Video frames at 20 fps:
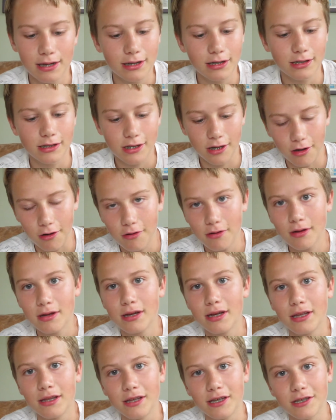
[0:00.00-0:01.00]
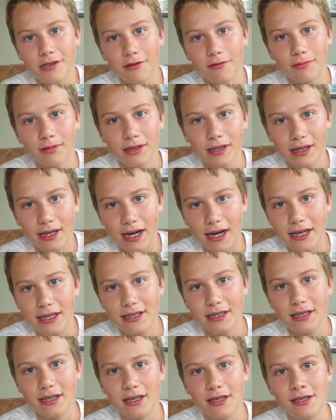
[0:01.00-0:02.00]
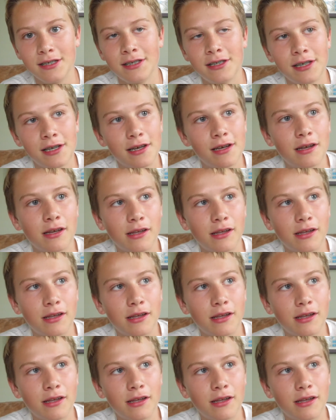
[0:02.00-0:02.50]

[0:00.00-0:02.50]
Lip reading: So these are really nice because